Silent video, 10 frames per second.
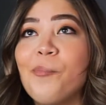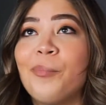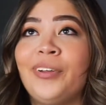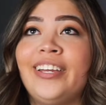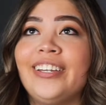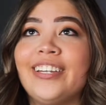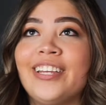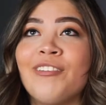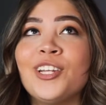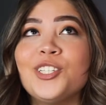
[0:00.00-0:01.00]
but
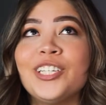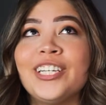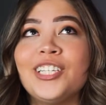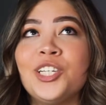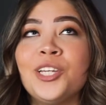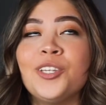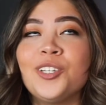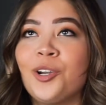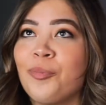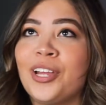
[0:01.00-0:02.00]
eventually she
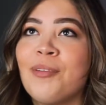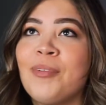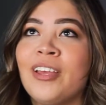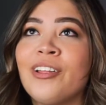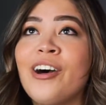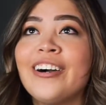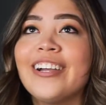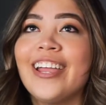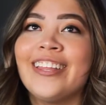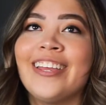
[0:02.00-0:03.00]
started bringing me
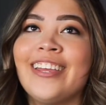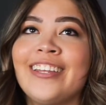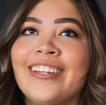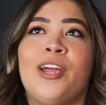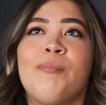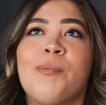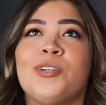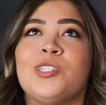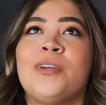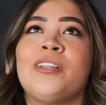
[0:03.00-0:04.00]
along, and then I
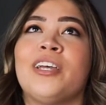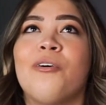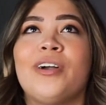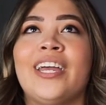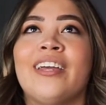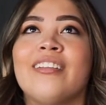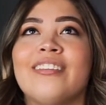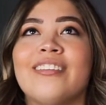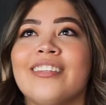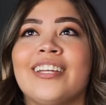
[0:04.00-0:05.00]
remember just being like, okay,
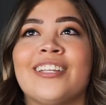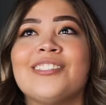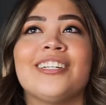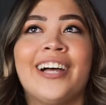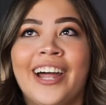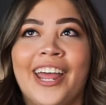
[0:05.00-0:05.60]
there's a lot